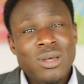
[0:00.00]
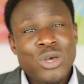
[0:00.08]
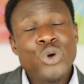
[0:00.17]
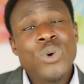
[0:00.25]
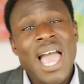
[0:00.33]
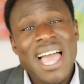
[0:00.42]

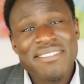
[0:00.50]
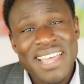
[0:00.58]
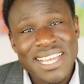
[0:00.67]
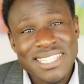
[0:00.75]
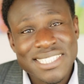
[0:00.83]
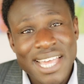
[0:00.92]
who have
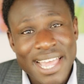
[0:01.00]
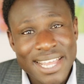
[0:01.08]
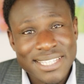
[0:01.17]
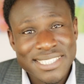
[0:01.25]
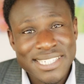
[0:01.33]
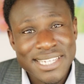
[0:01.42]

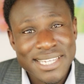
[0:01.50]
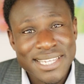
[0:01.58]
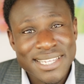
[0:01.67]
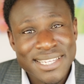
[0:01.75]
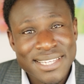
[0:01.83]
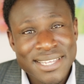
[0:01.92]

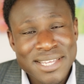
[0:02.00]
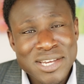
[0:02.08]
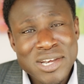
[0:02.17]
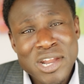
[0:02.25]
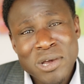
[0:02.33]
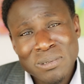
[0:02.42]
anxiety
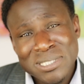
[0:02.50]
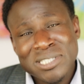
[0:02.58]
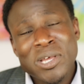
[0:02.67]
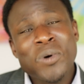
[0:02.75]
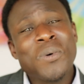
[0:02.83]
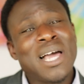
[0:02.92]
know
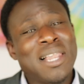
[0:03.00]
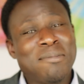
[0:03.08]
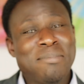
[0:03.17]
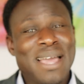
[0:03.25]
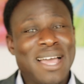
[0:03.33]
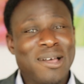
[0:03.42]
so well
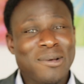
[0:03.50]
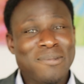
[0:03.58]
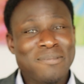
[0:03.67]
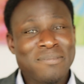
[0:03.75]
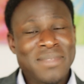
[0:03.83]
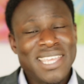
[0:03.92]
about
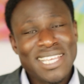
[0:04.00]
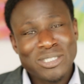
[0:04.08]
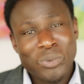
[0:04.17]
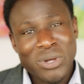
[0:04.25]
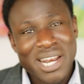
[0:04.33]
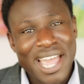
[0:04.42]
is
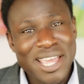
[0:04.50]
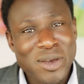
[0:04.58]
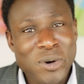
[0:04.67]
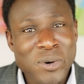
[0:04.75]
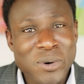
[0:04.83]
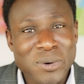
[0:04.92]
what I
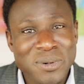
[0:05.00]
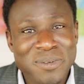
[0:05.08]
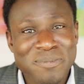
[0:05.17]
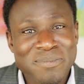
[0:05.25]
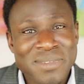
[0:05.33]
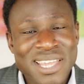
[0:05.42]
call